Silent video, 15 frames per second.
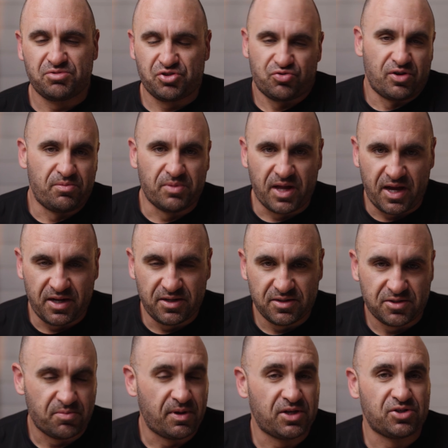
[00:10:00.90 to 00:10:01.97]
streamlined
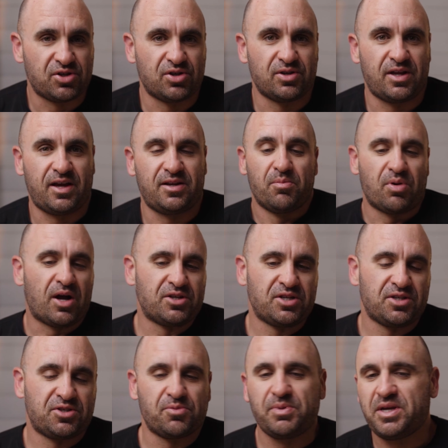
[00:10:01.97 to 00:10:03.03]
to make sure that
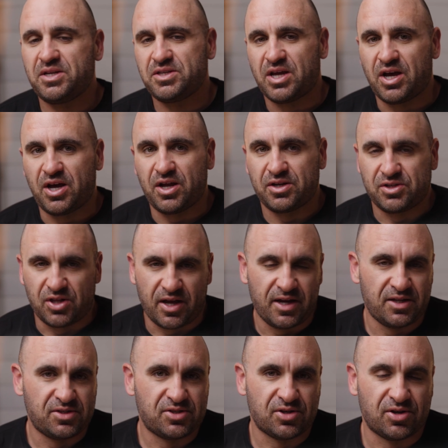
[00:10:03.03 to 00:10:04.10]
projects are being done,
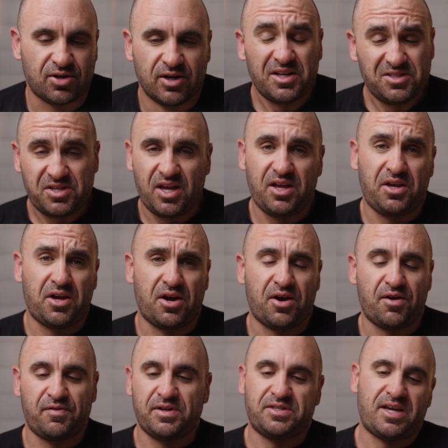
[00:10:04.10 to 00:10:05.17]
clients are getting taken care
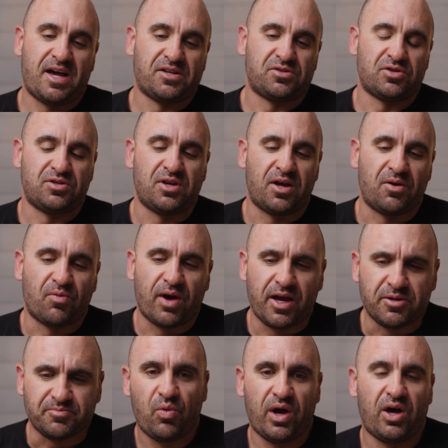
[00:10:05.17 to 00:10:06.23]
of, and tasks are done,
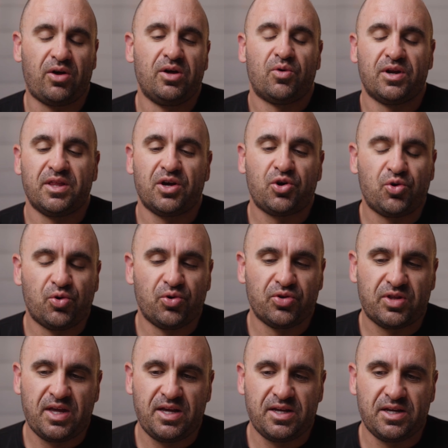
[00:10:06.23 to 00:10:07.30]
right? Well, one of the cool
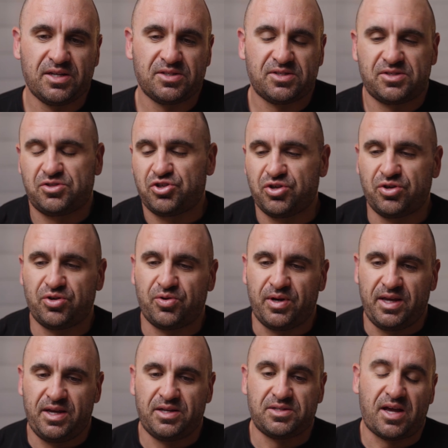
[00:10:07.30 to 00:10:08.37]
thing is too,
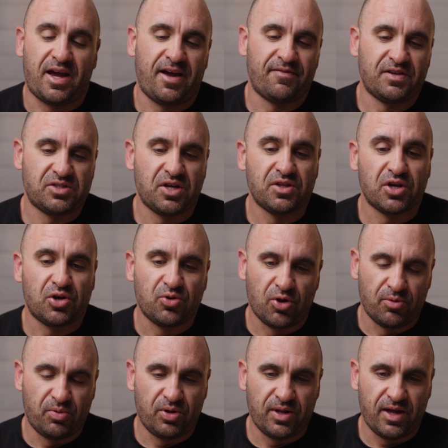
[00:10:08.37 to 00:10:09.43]
is I have this on the global